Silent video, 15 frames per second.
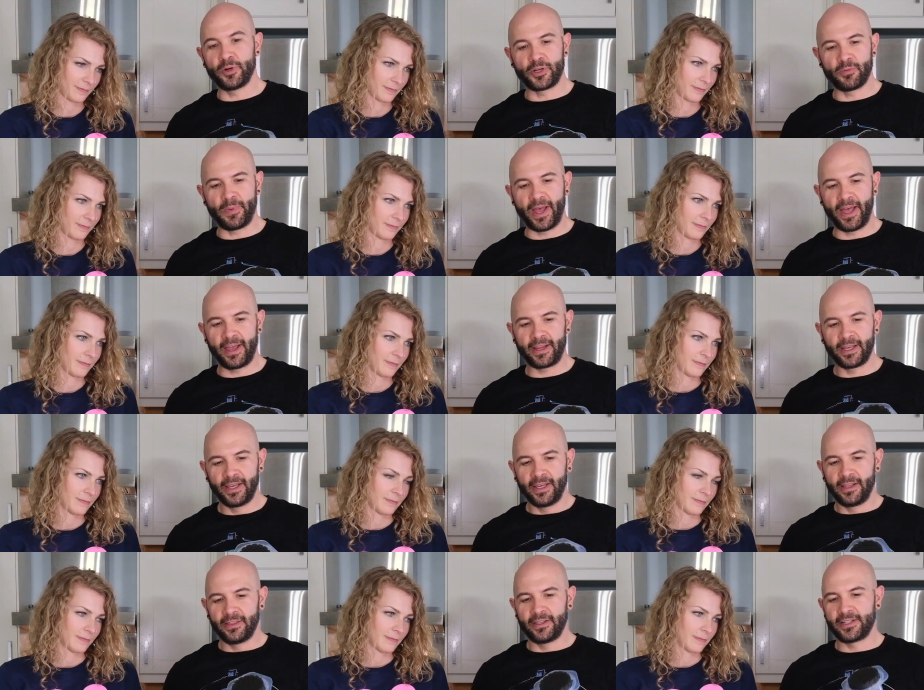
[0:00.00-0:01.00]
Speaker 1: fit your bag.
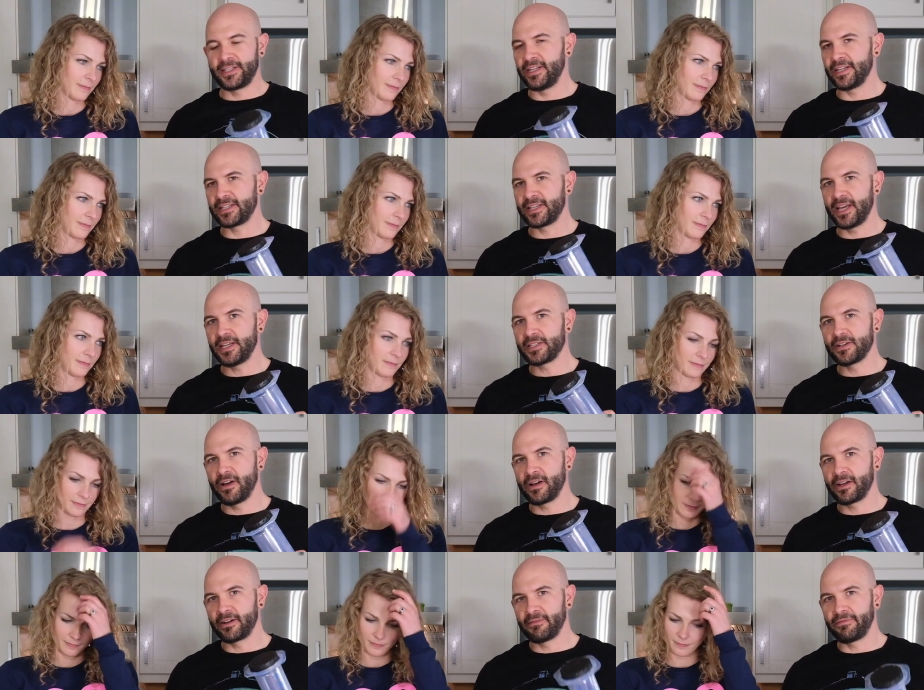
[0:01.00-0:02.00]
The TSA is
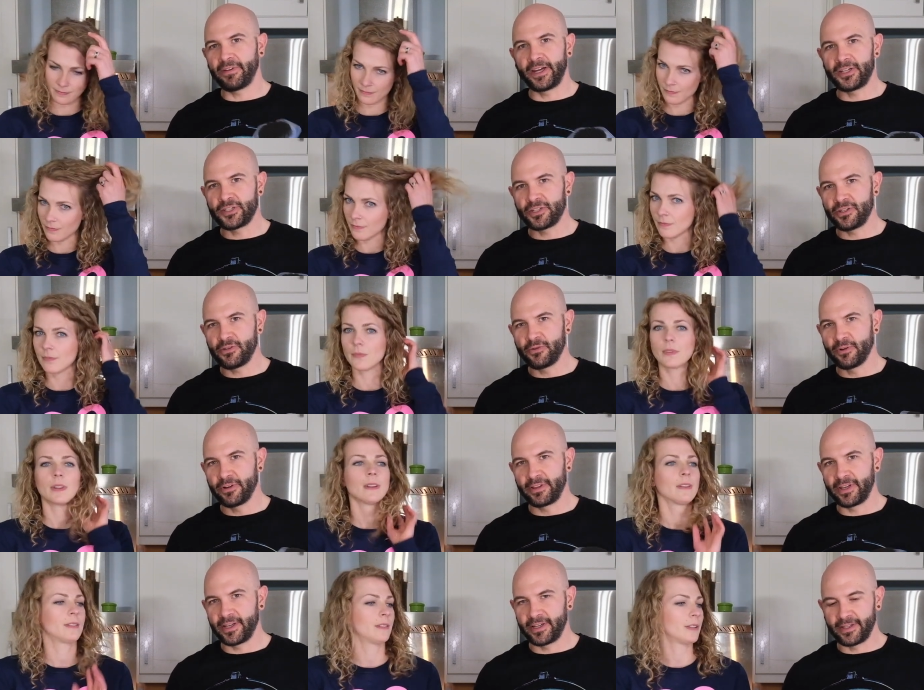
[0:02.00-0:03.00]
not gonna fight you or
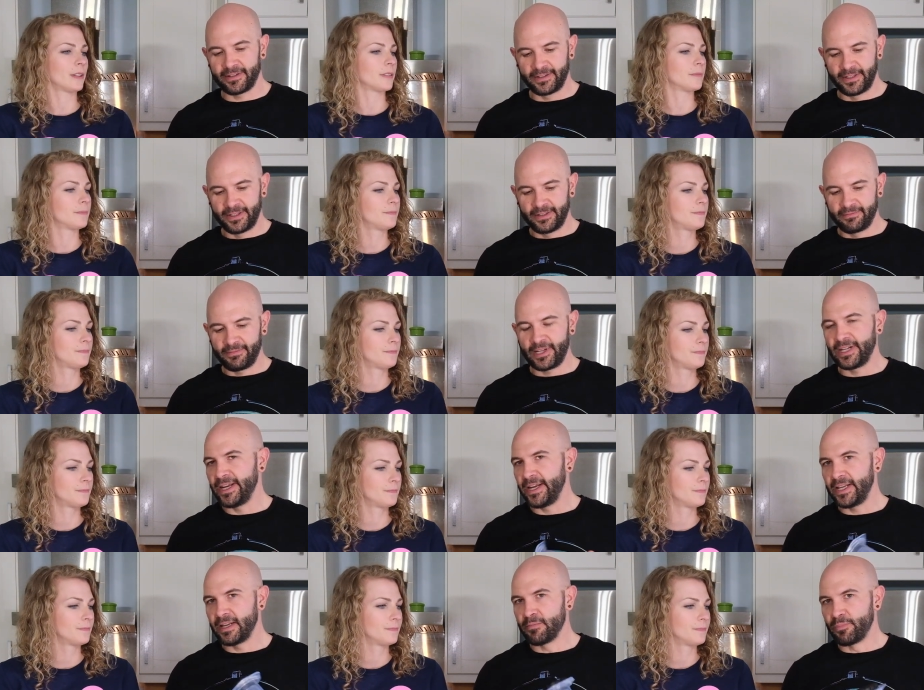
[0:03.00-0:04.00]
the yeah.
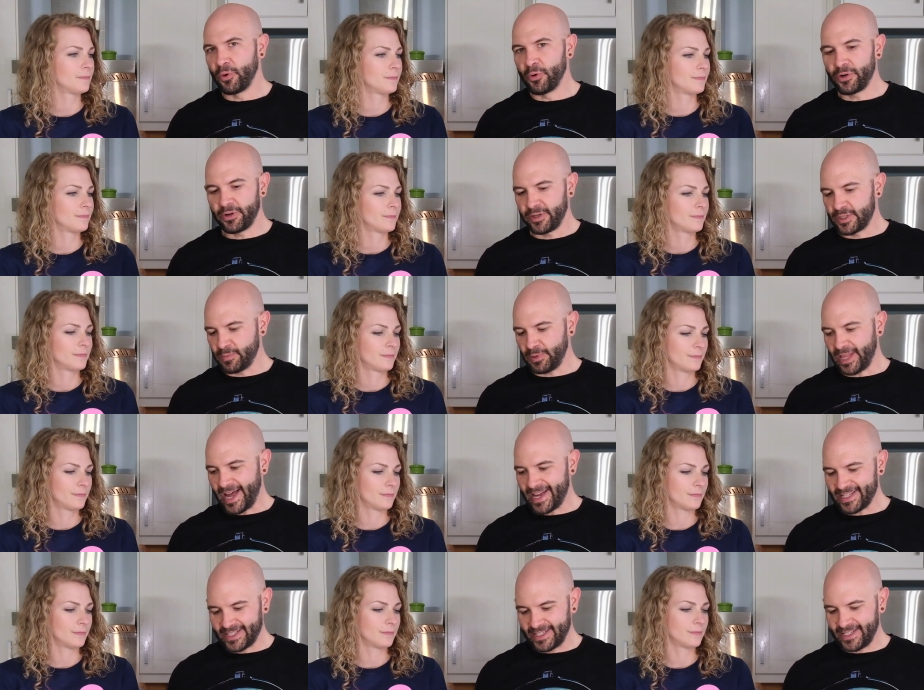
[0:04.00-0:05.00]
Canadian border, it's
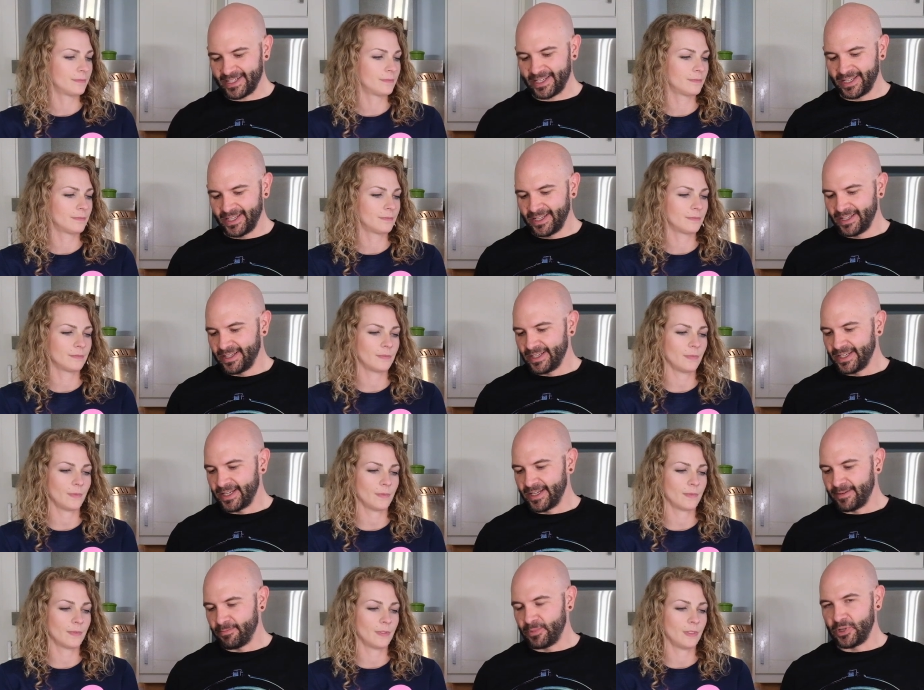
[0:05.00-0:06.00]
plastic.
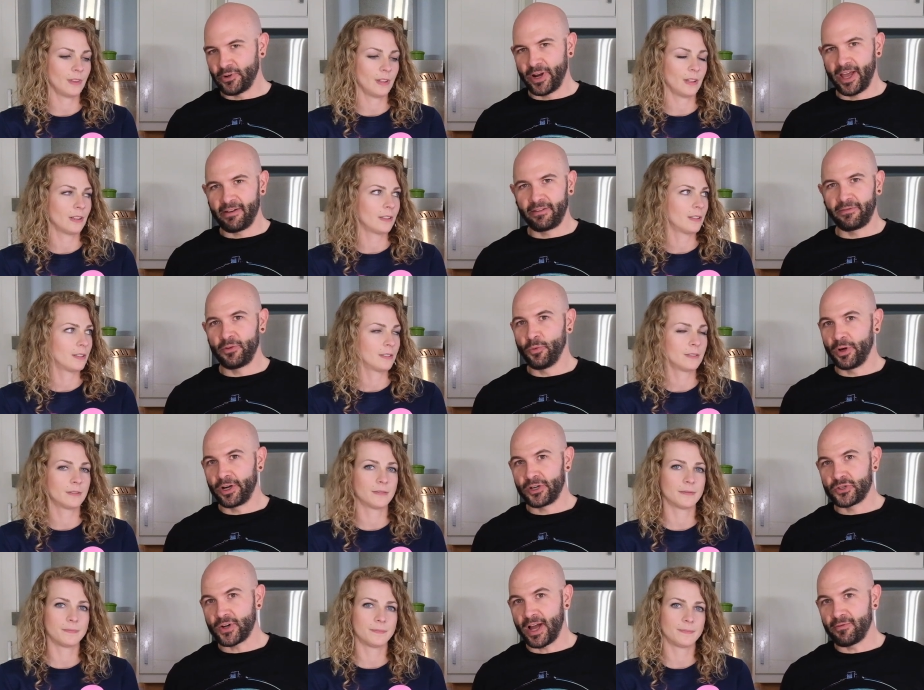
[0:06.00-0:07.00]
Um, you don't have, if you wanted
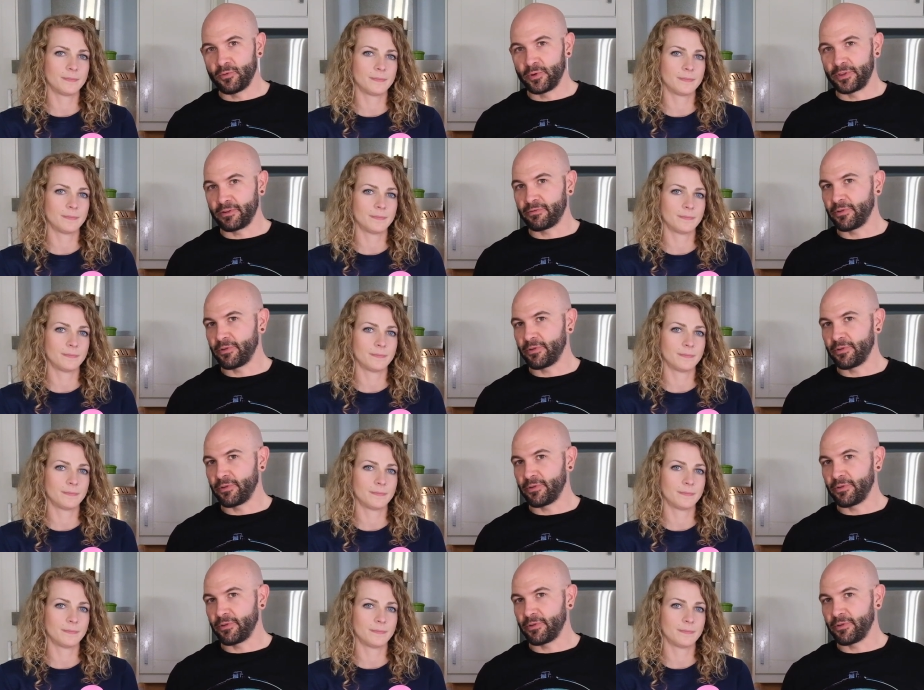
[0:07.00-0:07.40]
to travel with a